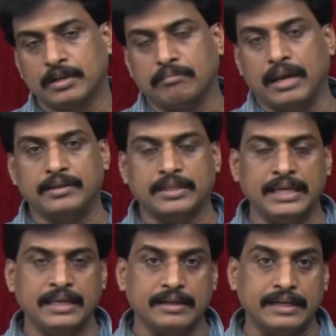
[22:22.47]

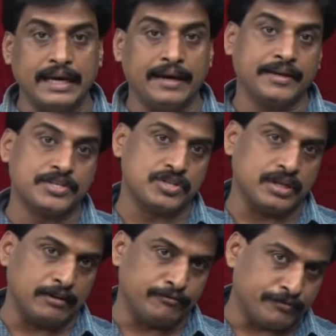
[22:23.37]

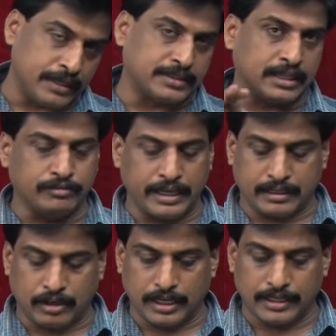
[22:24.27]
Multi-redirectional filter we are
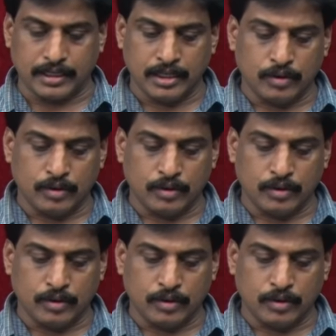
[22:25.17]
calling.